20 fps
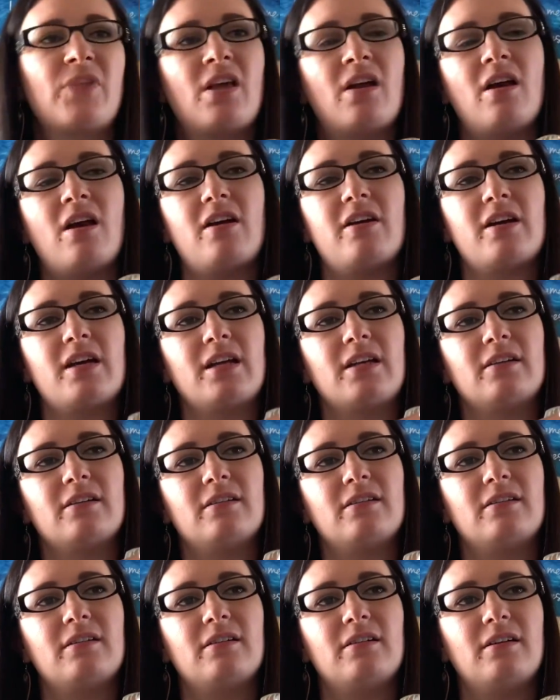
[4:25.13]
All right.
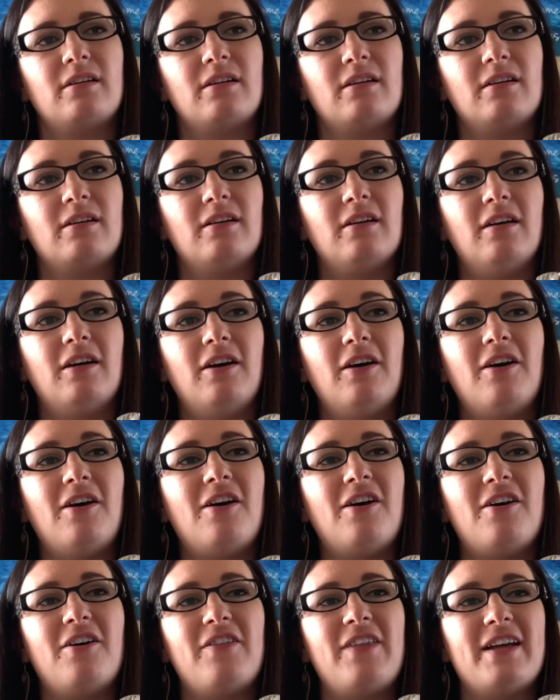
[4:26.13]

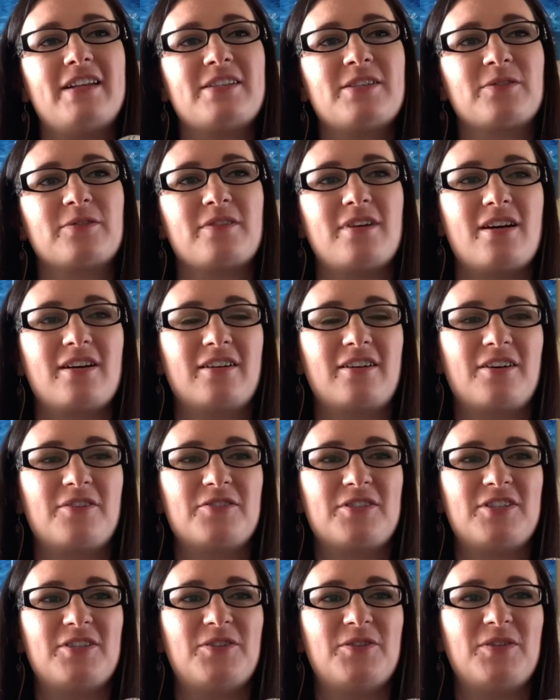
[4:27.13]
Oh, that's a wrong
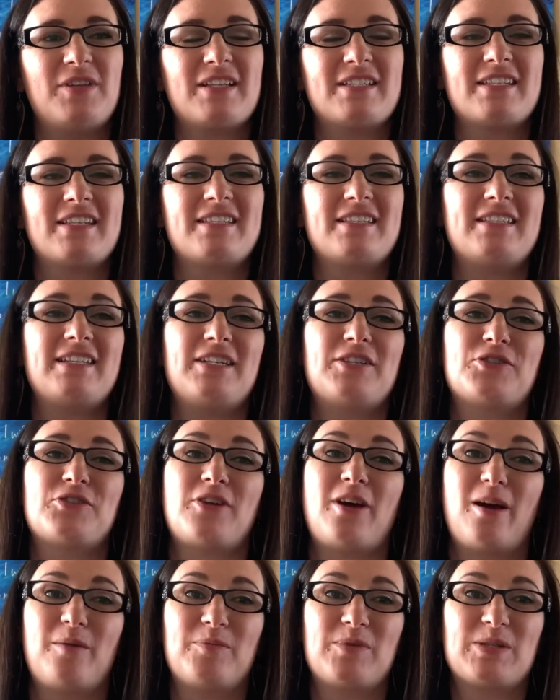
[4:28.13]
note too. That says D
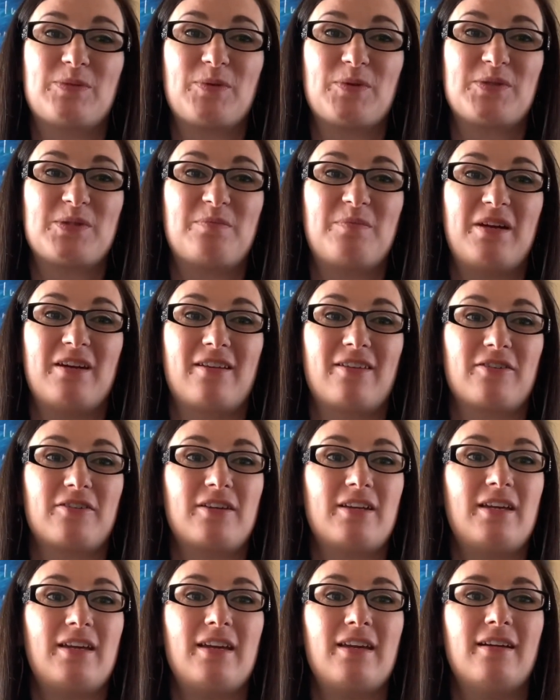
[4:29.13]
sharp. It's supposed to be
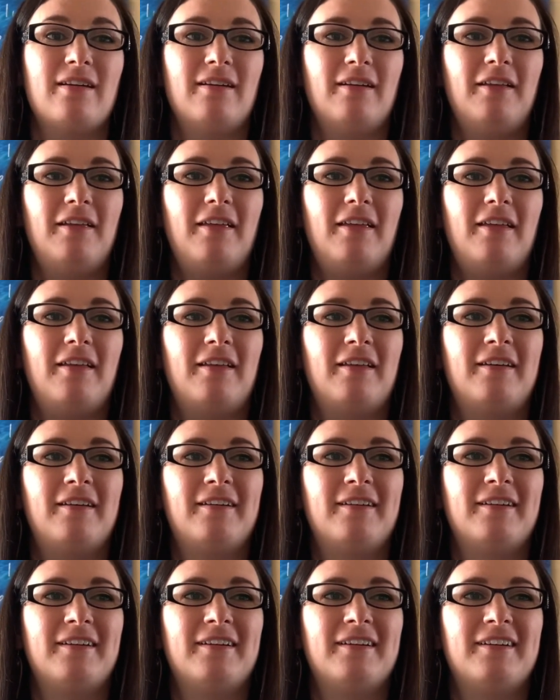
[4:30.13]
another E. Ugh.
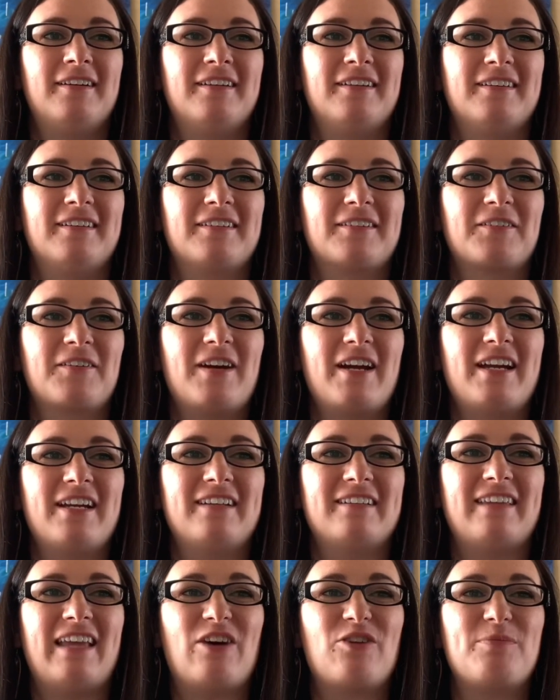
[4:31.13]

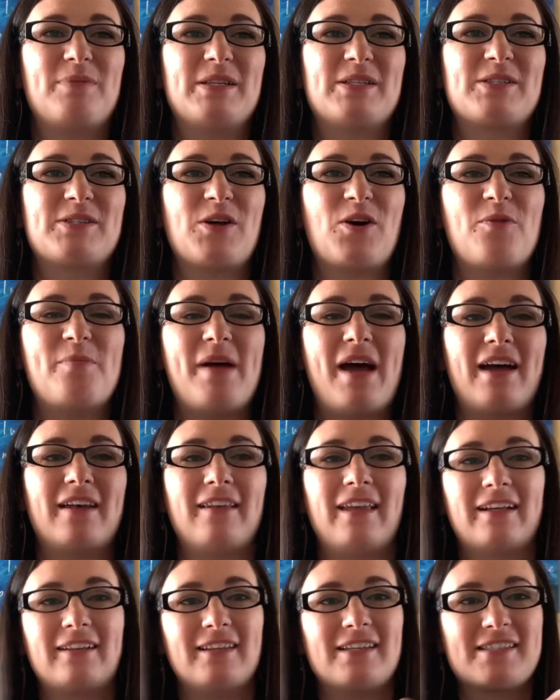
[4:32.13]
Right? That would be so
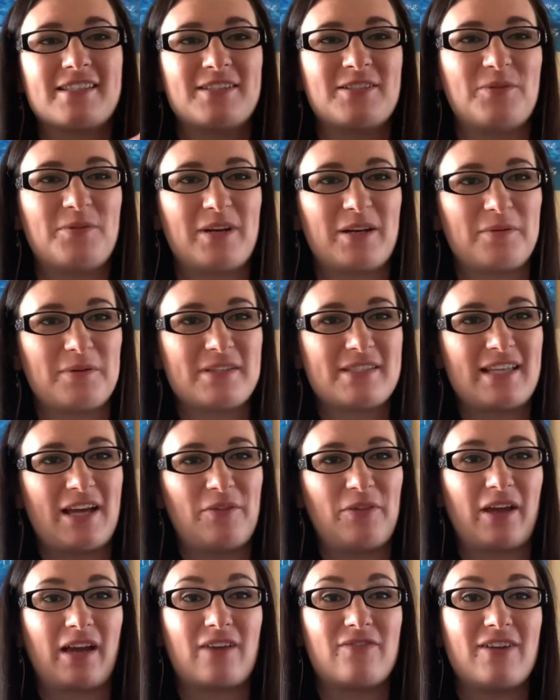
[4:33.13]
bad. Like, listen to what it would
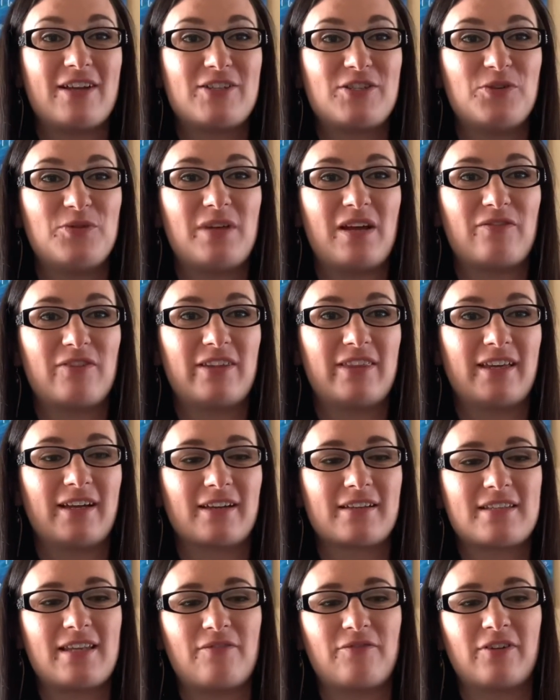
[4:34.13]
sound like if I tuned everything
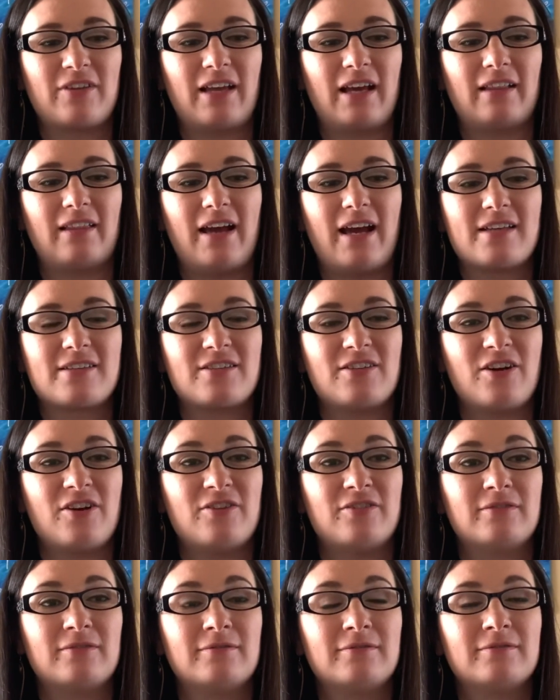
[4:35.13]
except for that last
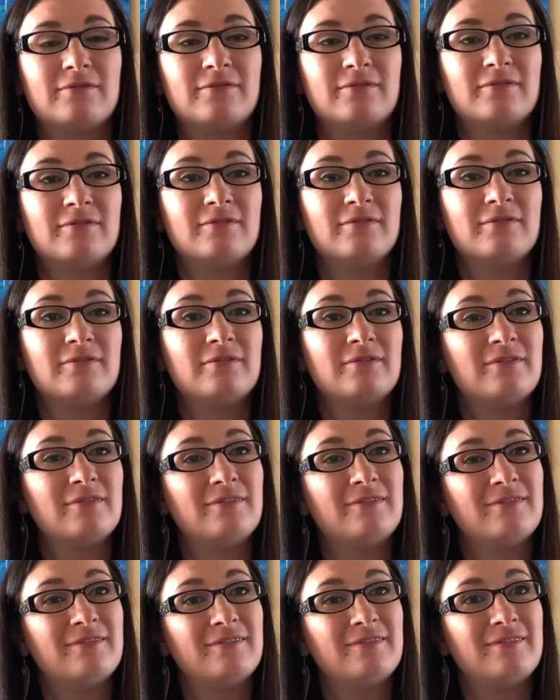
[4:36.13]
note.
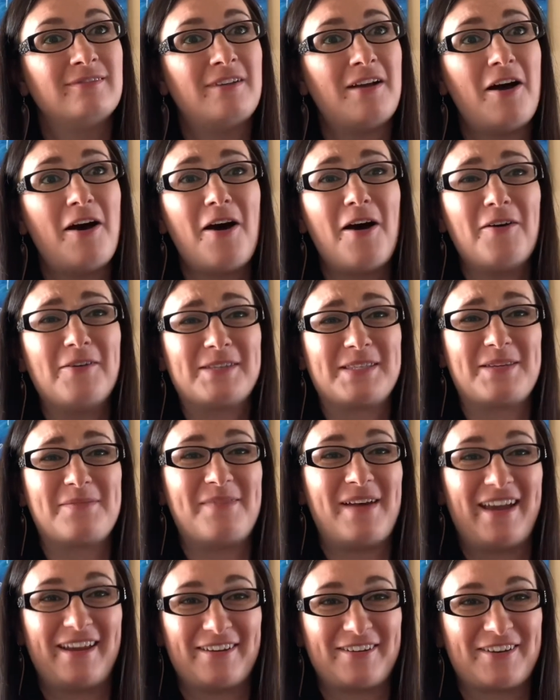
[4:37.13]
Oh, it's a
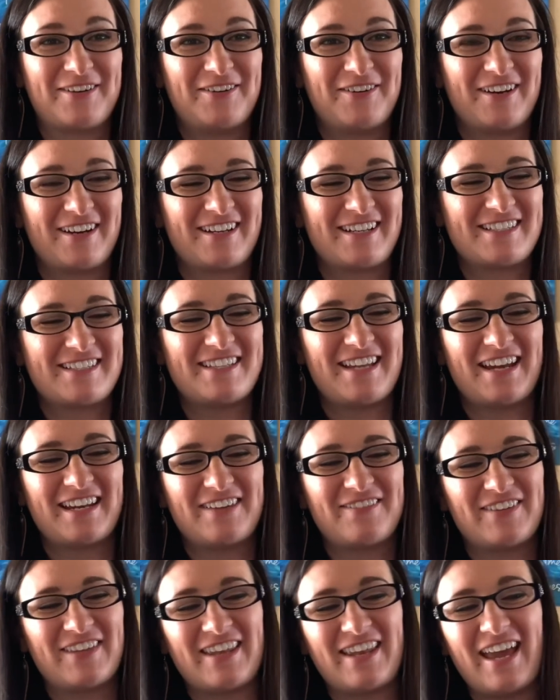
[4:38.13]
minor chord. It's not
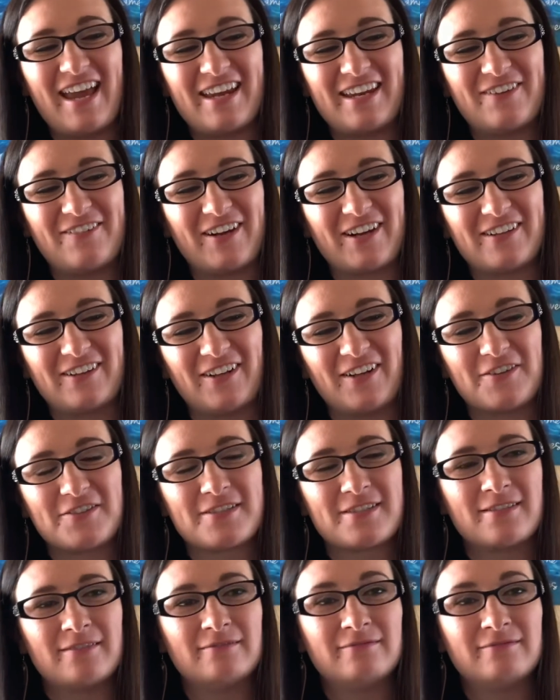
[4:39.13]
even anywhere close.